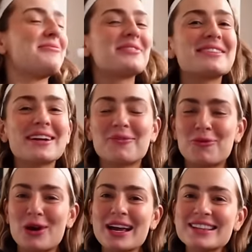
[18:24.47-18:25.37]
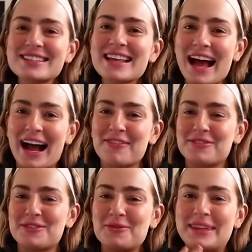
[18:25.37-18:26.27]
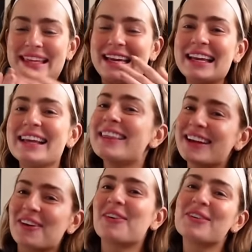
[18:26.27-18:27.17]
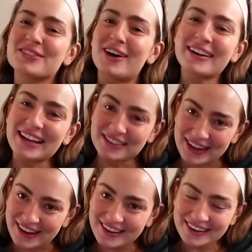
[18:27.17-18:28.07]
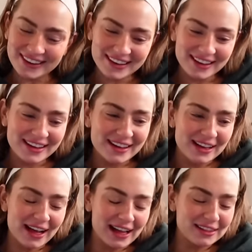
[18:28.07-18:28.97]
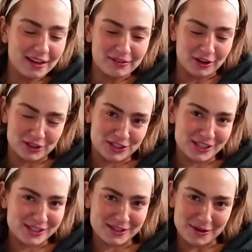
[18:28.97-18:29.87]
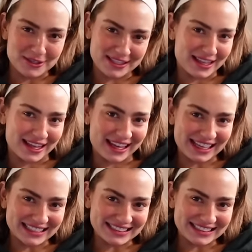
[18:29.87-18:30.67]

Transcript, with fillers: I'm just like, what does that have to do with anything we were talking about? I love her. She's so silly.